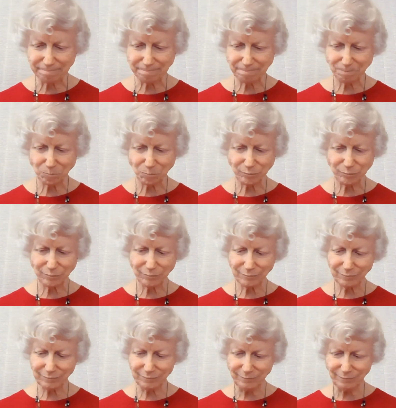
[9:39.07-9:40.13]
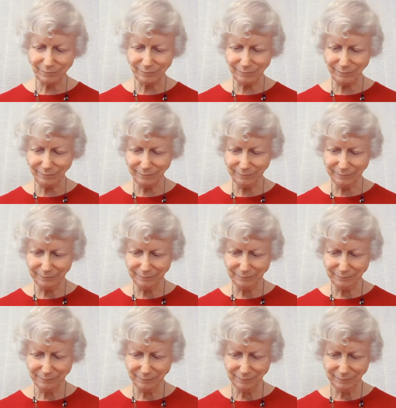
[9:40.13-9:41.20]

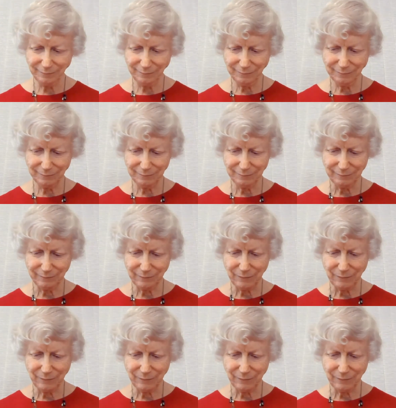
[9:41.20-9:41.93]
Nobody speaks.